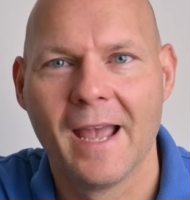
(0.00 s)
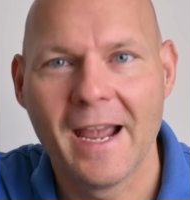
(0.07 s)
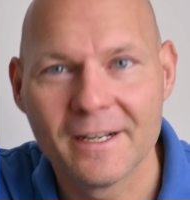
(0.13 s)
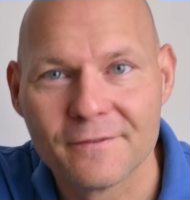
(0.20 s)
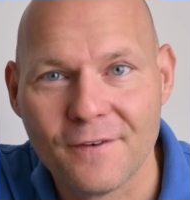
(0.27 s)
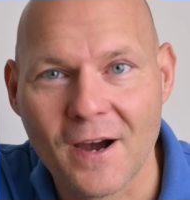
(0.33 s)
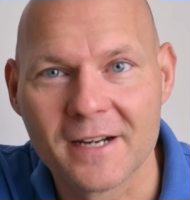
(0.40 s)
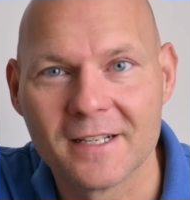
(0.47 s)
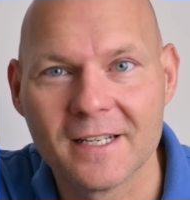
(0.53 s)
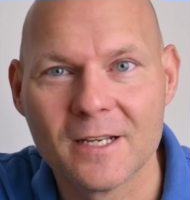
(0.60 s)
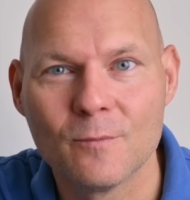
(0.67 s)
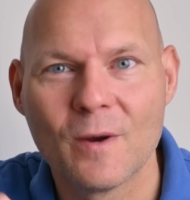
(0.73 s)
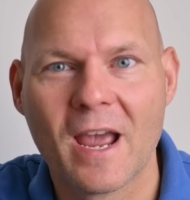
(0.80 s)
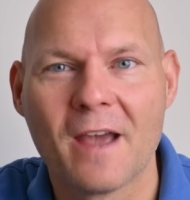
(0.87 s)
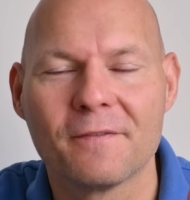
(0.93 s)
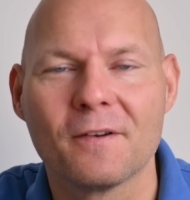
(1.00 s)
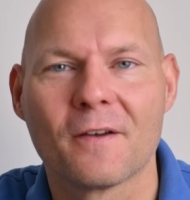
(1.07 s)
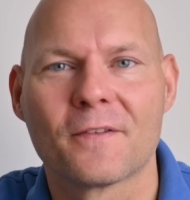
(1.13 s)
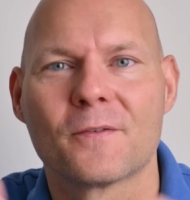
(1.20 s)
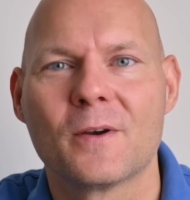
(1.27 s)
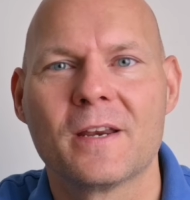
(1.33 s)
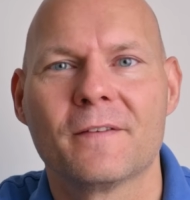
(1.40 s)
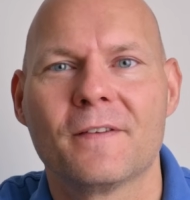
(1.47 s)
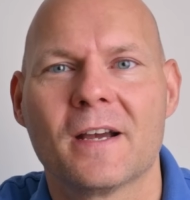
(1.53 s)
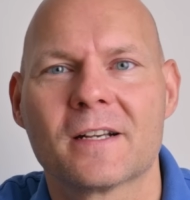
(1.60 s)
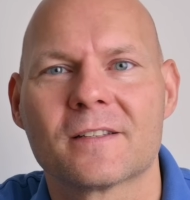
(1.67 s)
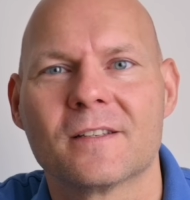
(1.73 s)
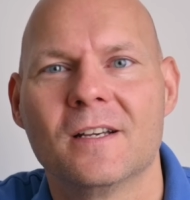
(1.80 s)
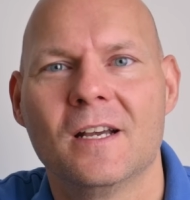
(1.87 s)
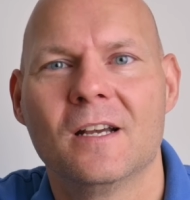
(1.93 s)
And finally, we have 3
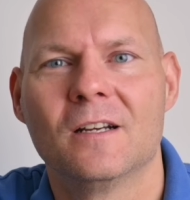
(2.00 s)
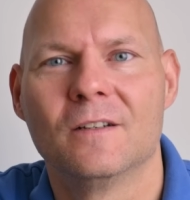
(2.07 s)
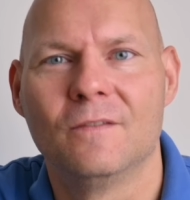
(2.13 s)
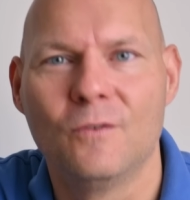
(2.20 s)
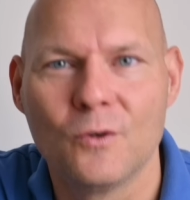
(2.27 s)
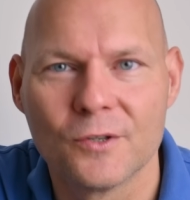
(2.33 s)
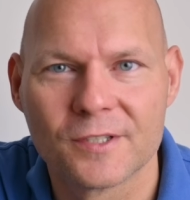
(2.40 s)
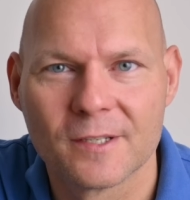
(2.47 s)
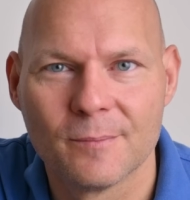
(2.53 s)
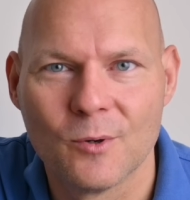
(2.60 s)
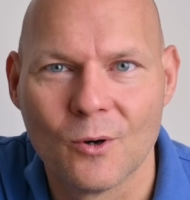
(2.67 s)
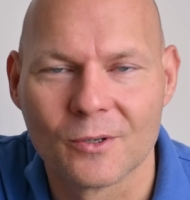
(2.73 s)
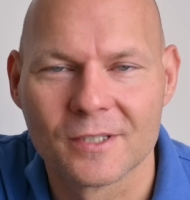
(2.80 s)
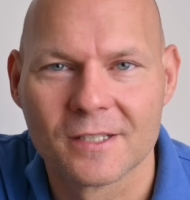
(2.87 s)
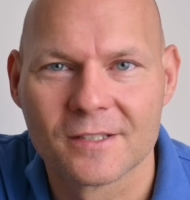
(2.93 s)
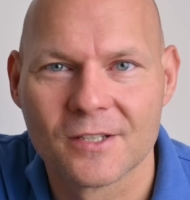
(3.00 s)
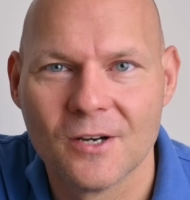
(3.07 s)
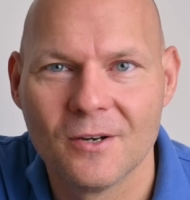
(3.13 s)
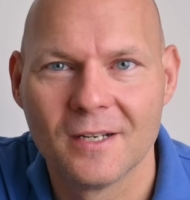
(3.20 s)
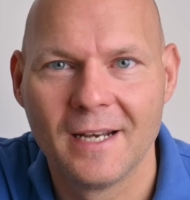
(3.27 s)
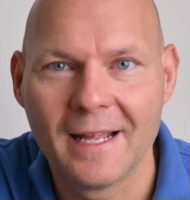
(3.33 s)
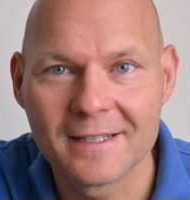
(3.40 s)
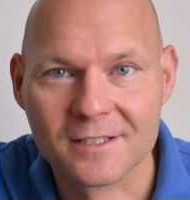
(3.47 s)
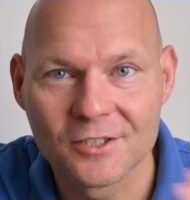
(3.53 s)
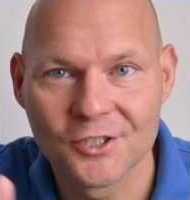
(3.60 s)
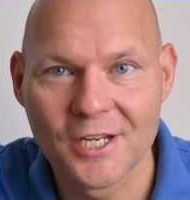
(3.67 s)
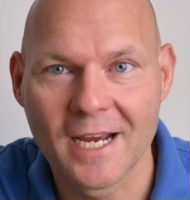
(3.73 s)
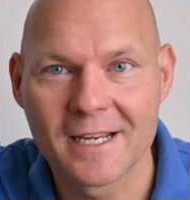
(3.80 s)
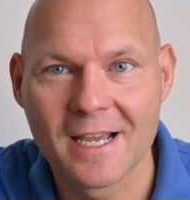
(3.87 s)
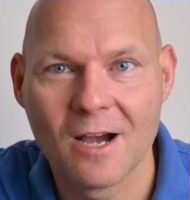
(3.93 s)
dfx Voodoo support. So let's check